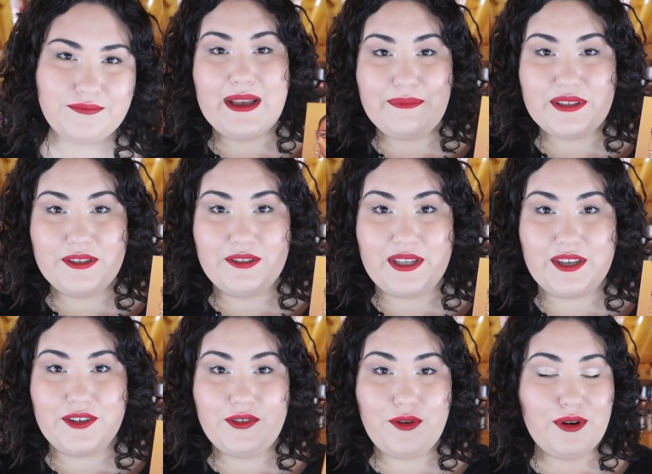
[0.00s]

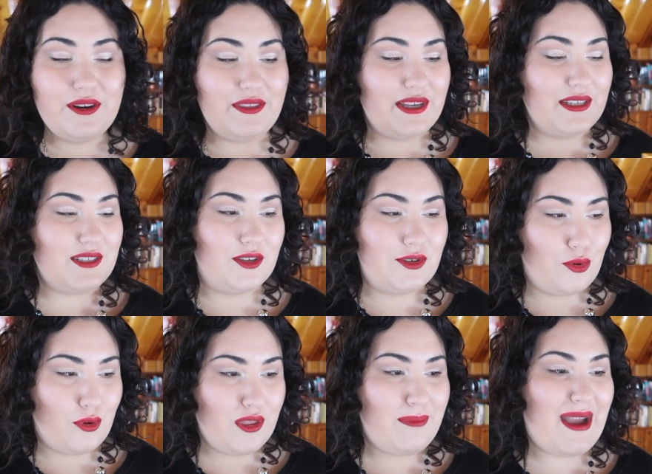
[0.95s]
Absolutely adore this,
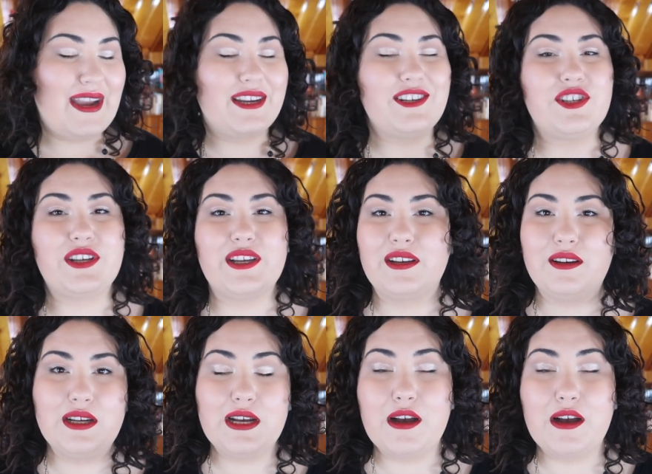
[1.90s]
adore the packaging,